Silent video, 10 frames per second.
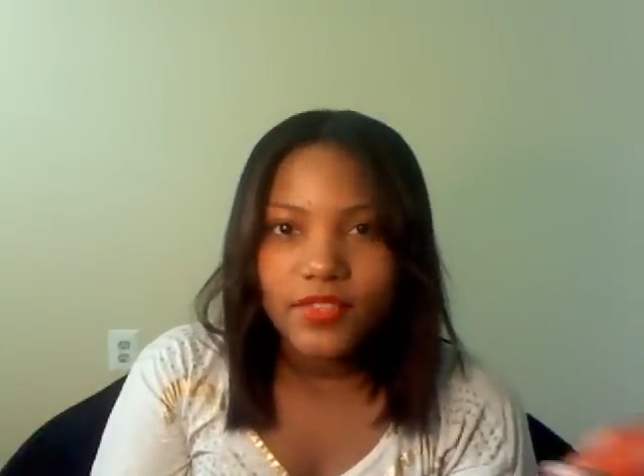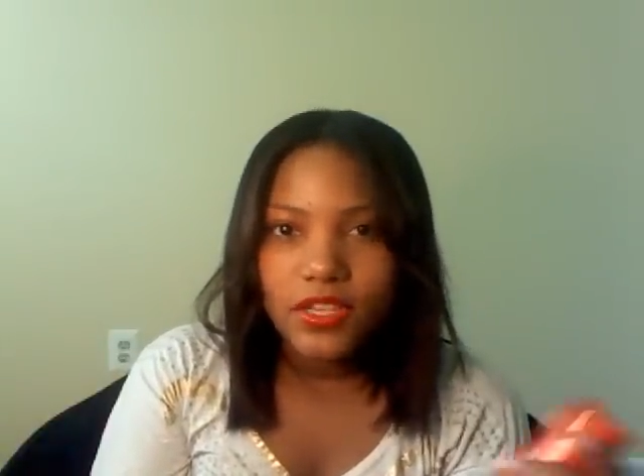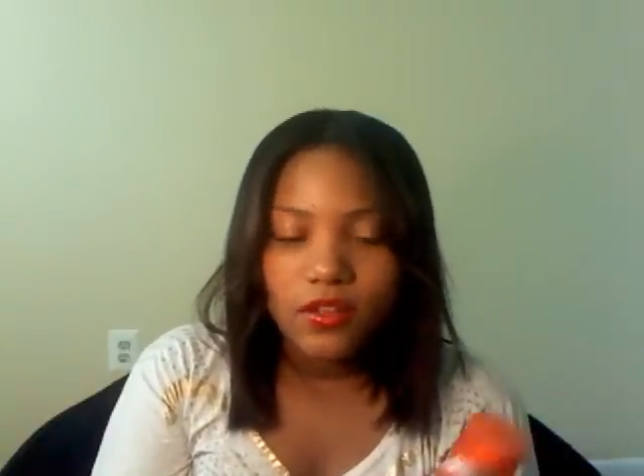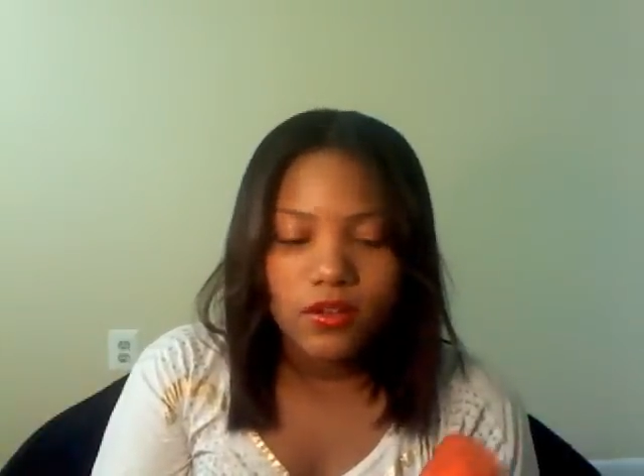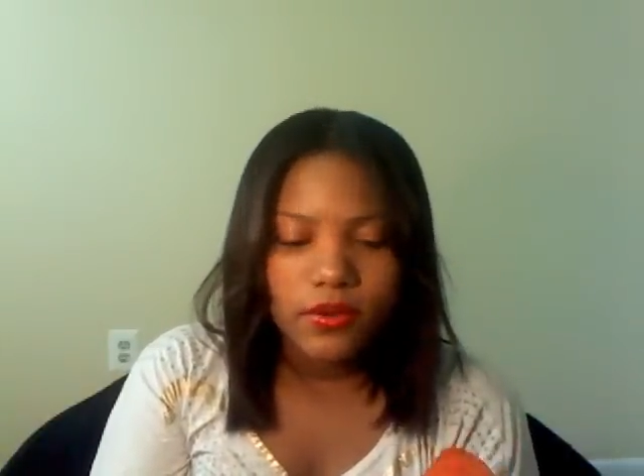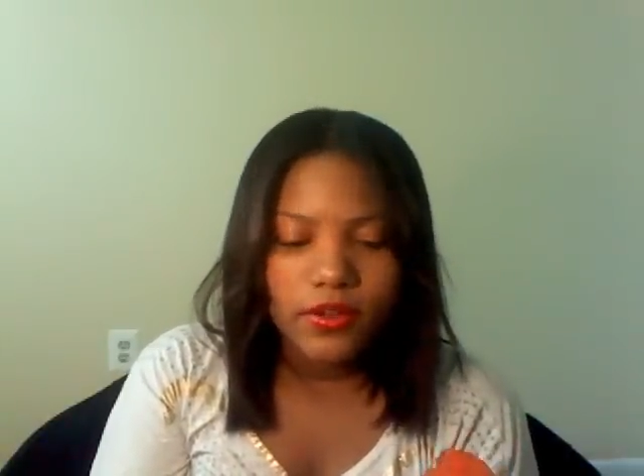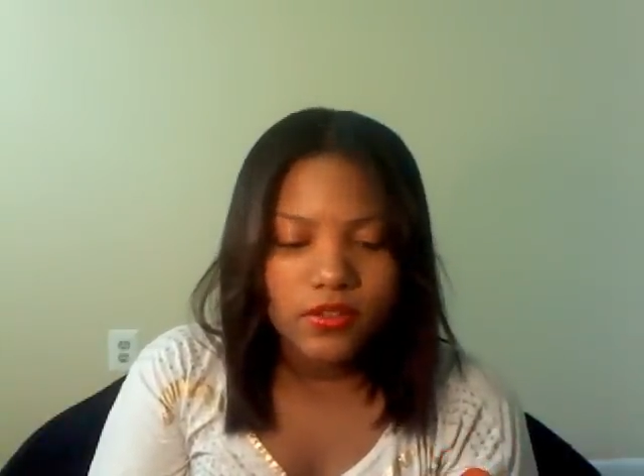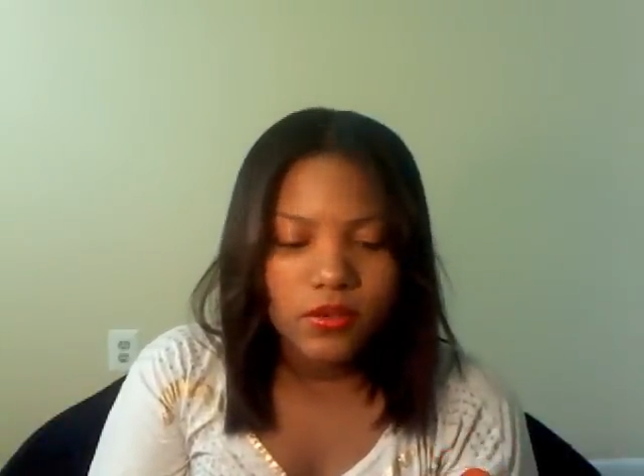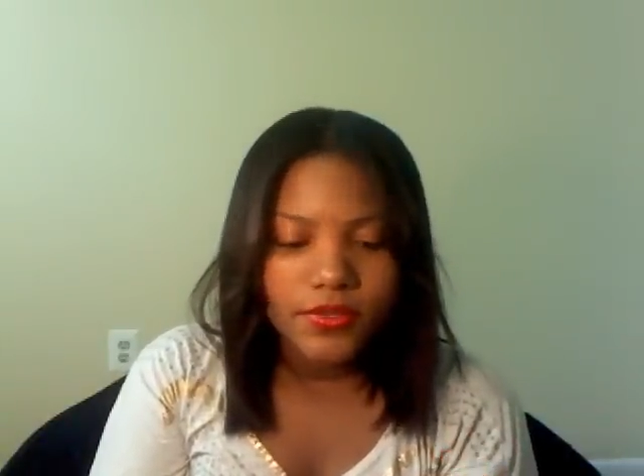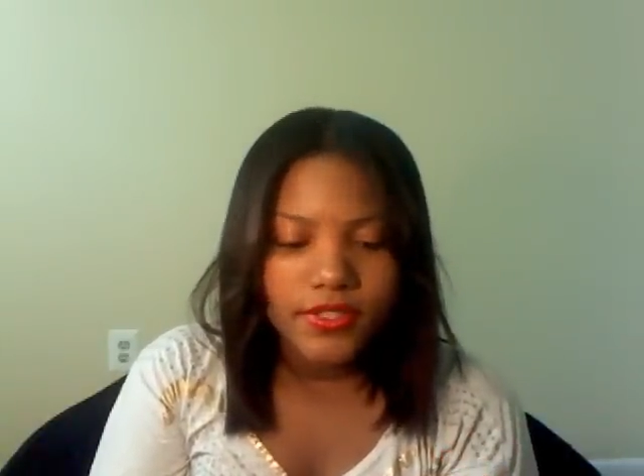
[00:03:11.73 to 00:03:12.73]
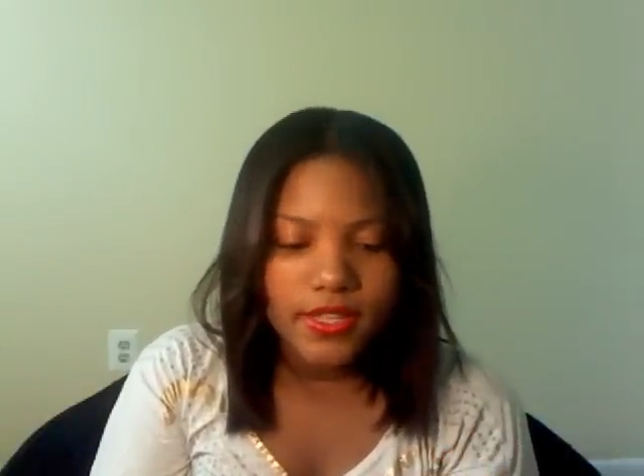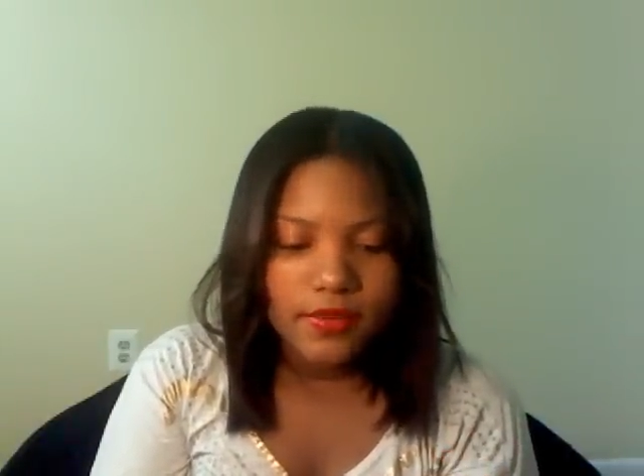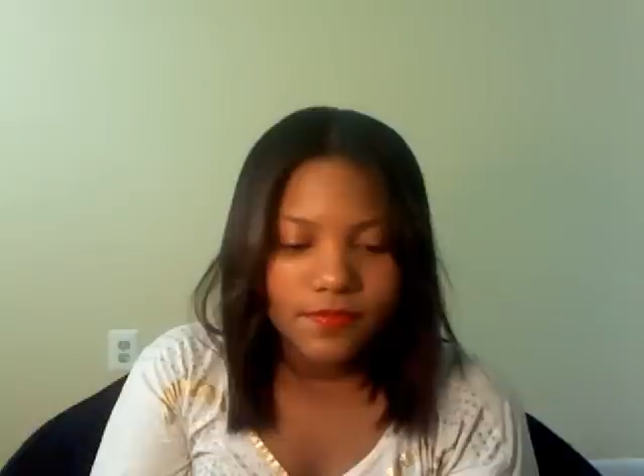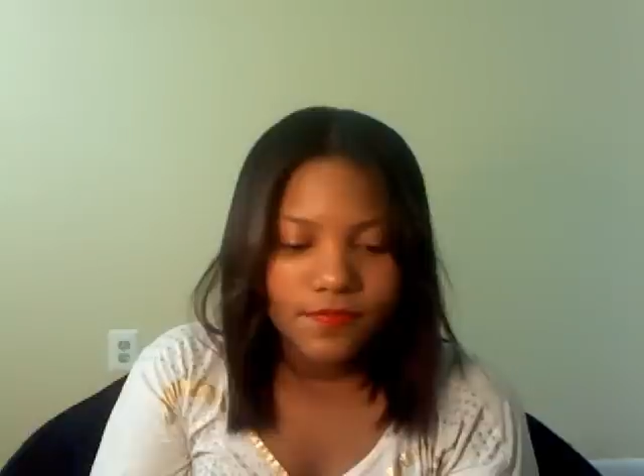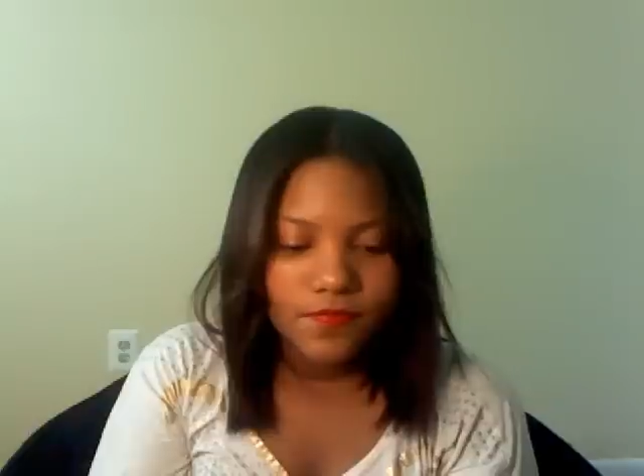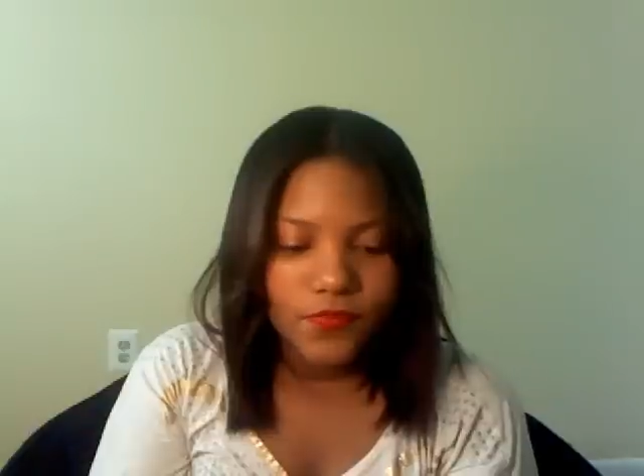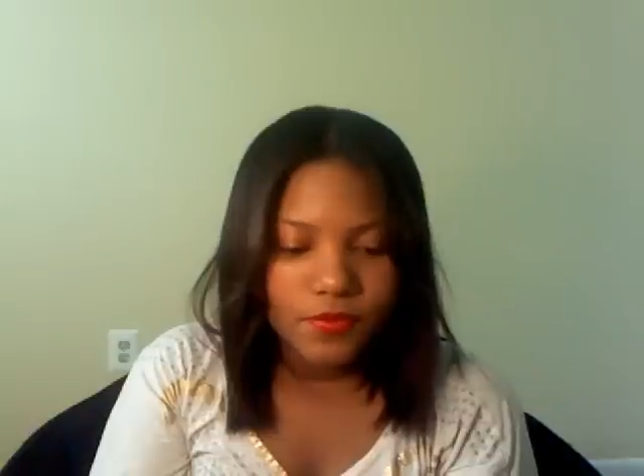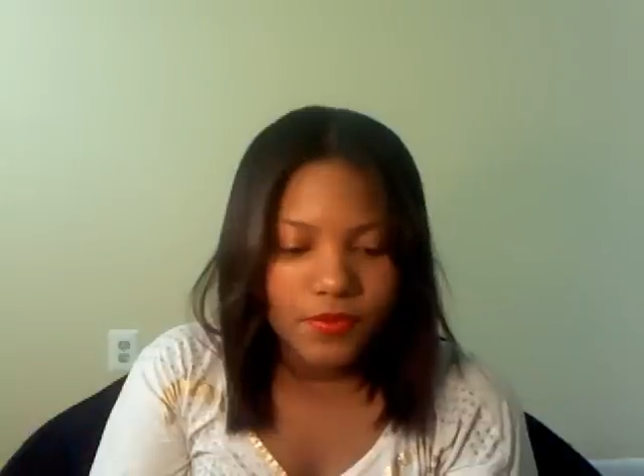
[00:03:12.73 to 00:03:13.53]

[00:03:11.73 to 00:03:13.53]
you know, it's almost time for